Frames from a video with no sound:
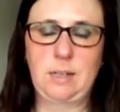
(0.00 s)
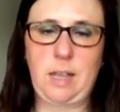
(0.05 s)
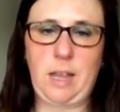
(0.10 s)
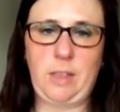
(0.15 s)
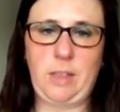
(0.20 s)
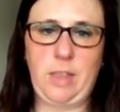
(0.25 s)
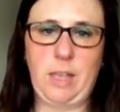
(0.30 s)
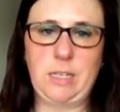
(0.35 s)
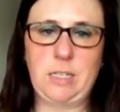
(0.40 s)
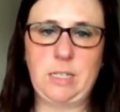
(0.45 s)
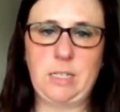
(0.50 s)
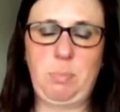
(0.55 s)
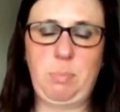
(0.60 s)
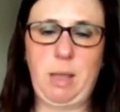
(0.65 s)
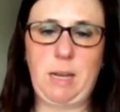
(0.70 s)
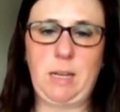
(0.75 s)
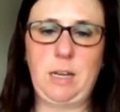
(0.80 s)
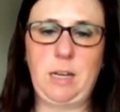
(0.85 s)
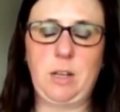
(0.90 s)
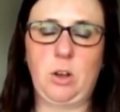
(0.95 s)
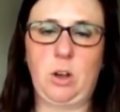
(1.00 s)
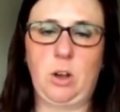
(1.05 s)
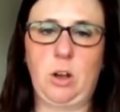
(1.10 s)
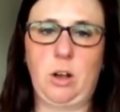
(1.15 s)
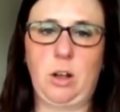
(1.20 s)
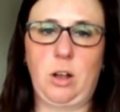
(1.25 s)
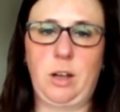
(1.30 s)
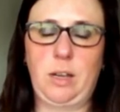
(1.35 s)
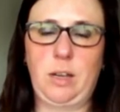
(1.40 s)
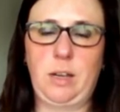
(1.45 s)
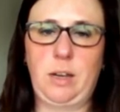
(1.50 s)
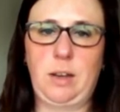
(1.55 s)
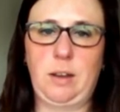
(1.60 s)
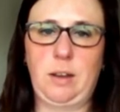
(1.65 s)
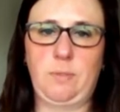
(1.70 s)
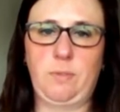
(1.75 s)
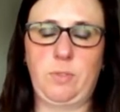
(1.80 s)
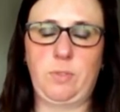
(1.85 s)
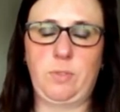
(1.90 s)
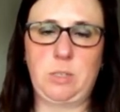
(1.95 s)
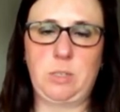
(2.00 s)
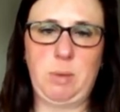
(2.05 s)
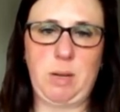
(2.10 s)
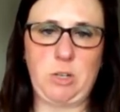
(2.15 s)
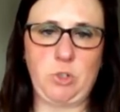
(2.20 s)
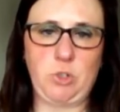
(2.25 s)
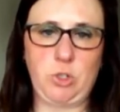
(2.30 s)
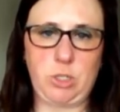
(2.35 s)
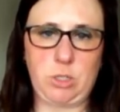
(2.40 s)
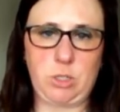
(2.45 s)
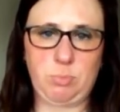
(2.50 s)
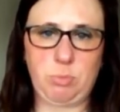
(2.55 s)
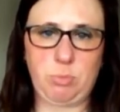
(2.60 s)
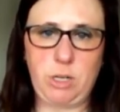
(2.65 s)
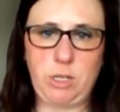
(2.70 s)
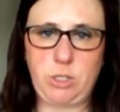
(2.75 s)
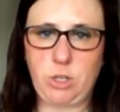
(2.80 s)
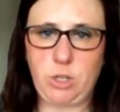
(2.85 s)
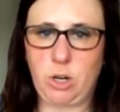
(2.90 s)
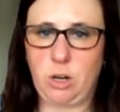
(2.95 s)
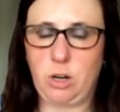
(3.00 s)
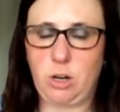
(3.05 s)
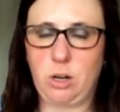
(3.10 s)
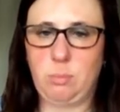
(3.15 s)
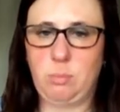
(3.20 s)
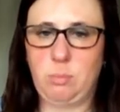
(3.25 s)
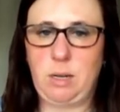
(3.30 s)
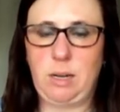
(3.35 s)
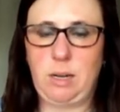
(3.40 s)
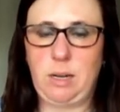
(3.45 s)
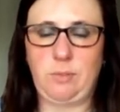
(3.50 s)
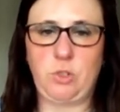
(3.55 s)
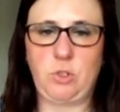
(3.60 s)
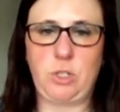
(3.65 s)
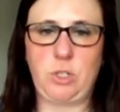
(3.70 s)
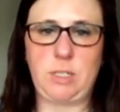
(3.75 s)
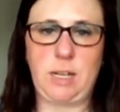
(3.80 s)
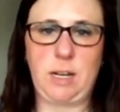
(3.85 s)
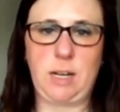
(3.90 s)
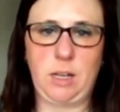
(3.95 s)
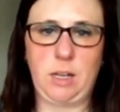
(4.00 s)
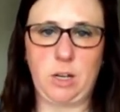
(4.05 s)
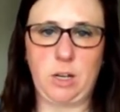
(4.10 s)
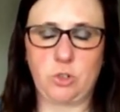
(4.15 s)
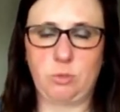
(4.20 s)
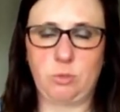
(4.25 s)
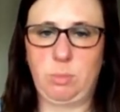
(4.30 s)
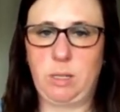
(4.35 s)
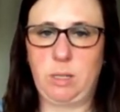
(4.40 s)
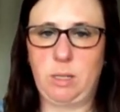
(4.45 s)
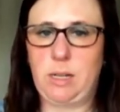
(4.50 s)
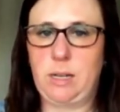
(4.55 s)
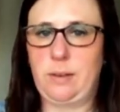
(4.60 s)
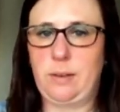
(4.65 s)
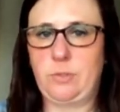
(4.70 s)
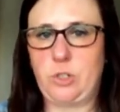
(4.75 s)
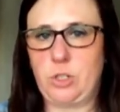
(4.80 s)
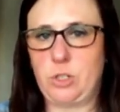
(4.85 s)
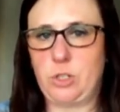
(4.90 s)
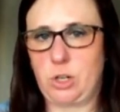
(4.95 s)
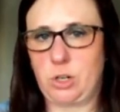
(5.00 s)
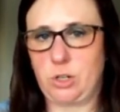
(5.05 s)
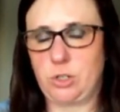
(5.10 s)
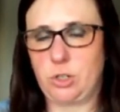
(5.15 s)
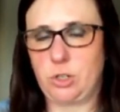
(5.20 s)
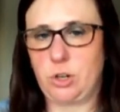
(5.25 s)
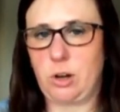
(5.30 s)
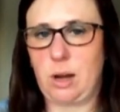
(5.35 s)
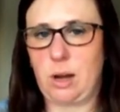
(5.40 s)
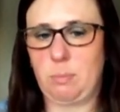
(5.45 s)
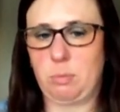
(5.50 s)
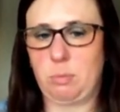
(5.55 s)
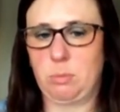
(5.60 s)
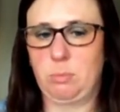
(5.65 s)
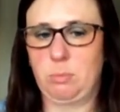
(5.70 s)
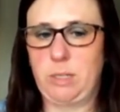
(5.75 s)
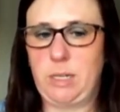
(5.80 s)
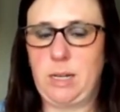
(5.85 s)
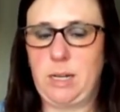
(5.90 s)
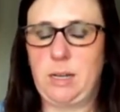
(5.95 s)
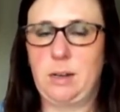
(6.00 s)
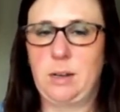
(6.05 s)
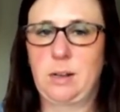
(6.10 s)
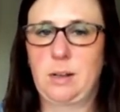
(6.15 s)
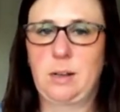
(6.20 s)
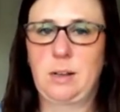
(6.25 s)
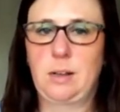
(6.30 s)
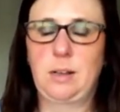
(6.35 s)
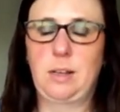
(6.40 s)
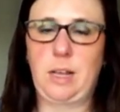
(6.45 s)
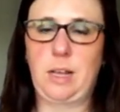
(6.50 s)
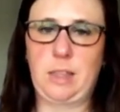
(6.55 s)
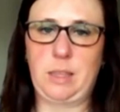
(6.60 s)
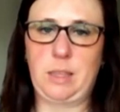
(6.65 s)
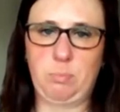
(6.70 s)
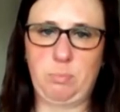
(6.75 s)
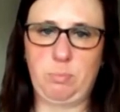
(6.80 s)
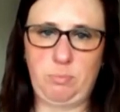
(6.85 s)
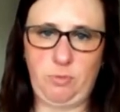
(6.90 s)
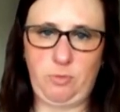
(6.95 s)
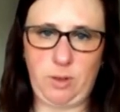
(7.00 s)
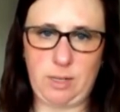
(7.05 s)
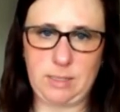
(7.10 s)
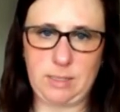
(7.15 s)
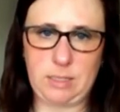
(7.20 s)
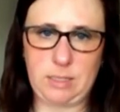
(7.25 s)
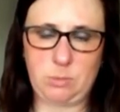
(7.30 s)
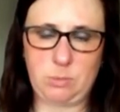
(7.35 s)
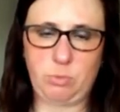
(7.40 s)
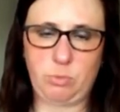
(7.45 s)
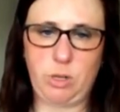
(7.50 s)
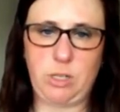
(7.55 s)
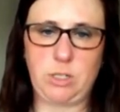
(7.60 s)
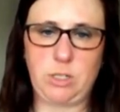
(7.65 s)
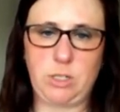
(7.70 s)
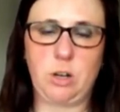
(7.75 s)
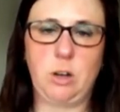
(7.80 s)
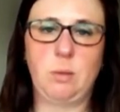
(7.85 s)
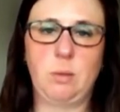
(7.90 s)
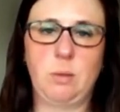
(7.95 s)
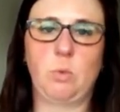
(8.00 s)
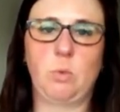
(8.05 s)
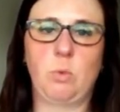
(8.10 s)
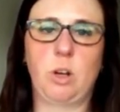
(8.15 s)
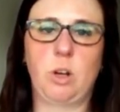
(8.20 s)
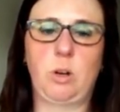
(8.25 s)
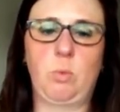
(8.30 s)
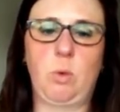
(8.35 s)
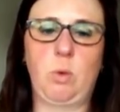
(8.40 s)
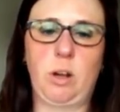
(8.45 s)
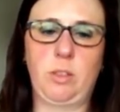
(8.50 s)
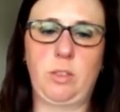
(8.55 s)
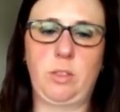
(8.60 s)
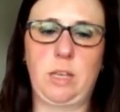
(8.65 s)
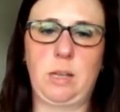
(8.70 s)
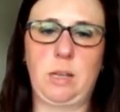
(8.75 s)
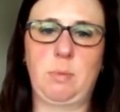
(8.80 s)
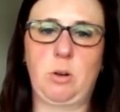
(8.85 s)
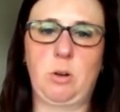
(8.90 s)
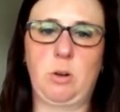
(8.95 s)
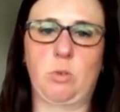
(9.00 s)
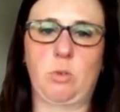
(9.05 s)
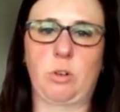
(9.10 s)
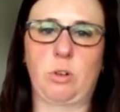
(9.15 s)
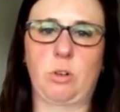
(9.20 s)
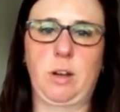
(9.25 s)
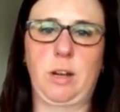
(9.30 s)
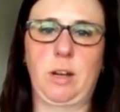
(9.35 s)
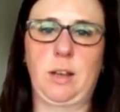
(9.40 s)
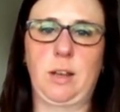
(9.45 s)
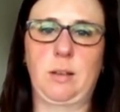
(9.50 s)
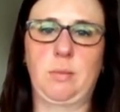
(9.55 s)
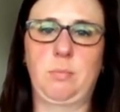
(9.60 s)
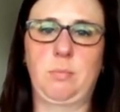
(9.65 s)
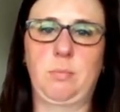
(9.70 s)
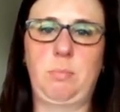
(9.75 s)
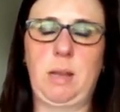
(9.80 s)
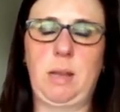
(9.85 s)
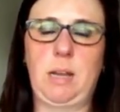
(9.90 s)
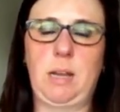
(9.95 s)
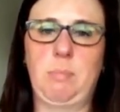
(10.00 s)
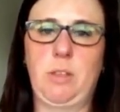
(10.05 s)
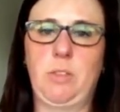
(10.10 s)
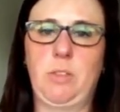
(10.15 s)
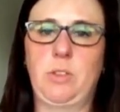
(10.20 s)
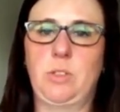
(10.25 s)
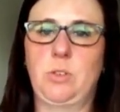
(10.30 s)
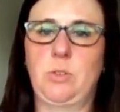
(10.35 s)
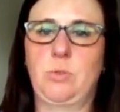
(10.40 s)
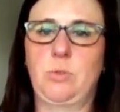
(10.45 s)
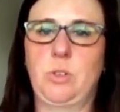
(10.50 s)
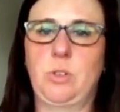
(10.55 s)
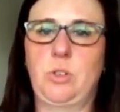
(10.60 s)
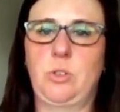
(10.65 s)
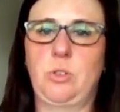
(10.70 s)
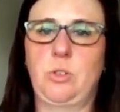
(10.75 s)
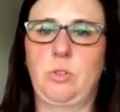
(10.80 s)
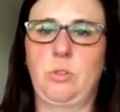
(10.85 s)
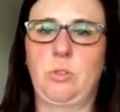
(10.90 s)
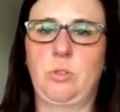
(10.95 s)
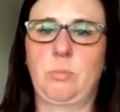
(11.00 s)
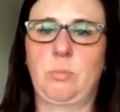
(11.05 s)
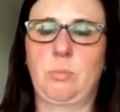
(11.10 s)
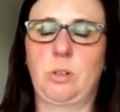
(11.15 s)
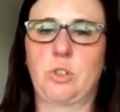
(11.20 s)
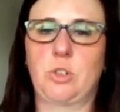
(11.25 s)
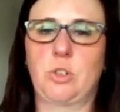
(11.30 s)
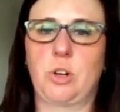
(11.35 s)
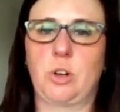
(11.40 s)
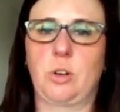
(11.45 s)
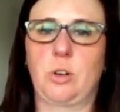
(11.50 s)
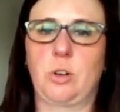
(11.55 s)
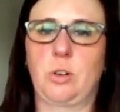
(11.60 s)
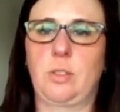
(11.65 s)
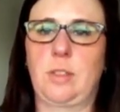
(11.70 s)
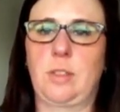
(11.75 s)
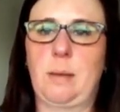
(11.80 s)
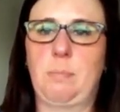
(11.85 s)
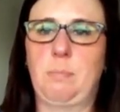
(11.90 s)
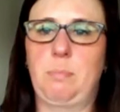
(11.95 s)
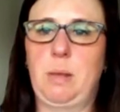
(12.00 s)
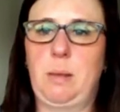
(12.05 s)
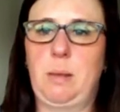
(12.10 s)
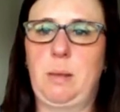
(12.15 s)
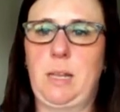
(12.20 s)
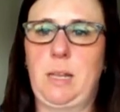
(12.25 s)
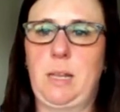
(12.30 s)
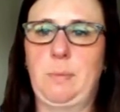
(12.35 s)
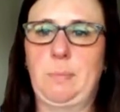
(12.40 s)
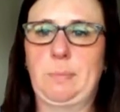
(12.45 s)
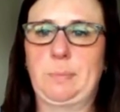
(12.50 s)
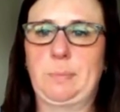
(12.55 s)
And then depending on if this patient is preterm, if she's had a gush of blood, if she starts to cramp or bleed, and the fetus is preterm, we're going to want to think about ordering betamethasone to mature that baby.